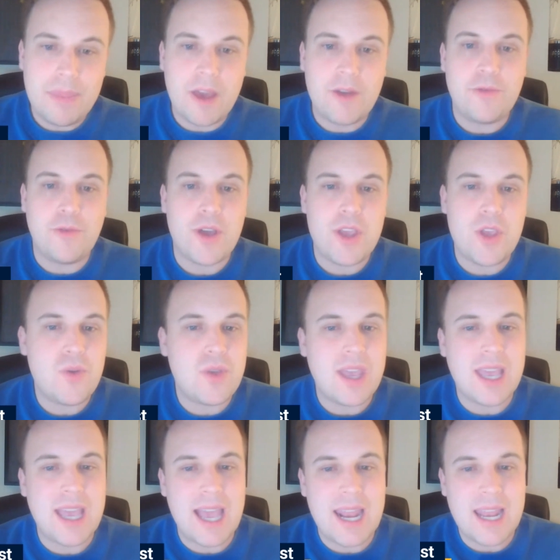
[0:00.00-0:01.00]
of what you
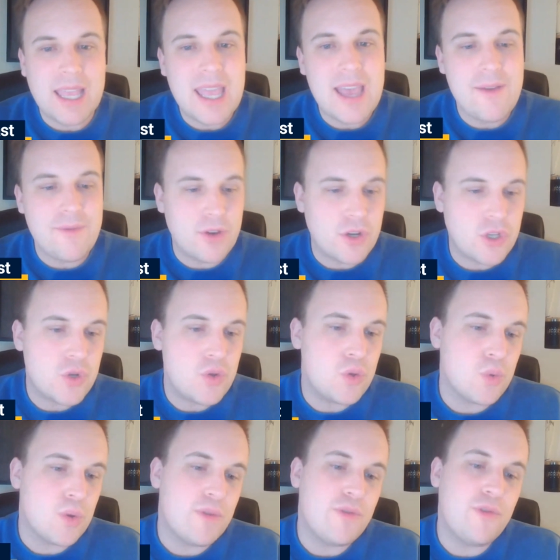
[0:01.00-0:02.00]
can kind of get for 2,
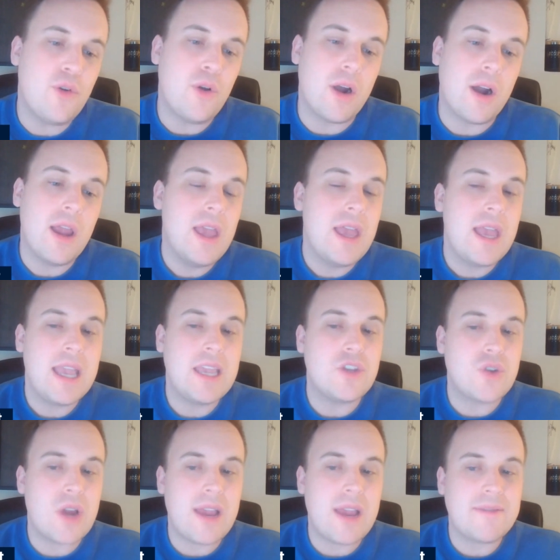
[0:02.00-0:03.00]
3, 4 in
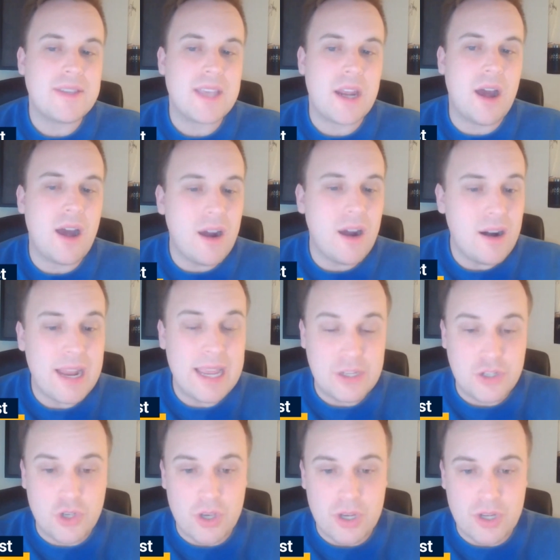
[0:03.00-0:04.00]
drafts that aren't
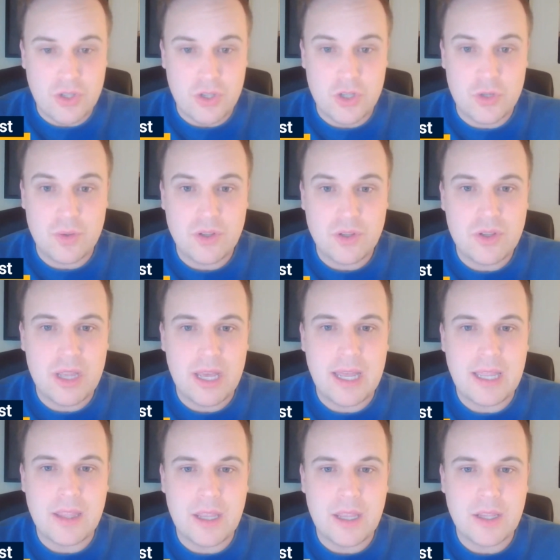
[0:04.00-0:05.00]
as good as this one,
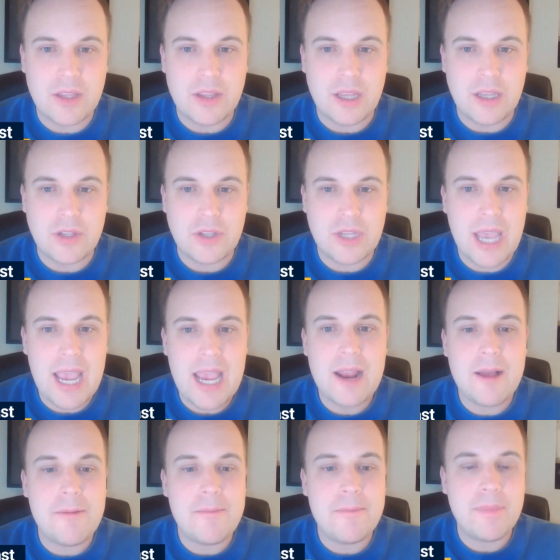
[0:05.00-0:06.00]
the
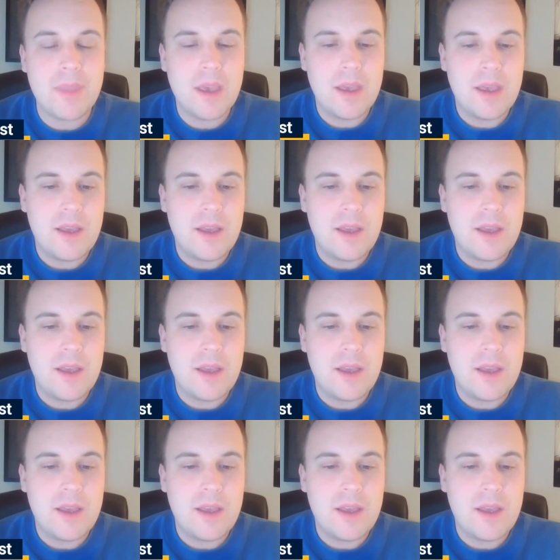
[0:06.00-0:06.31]
Tatum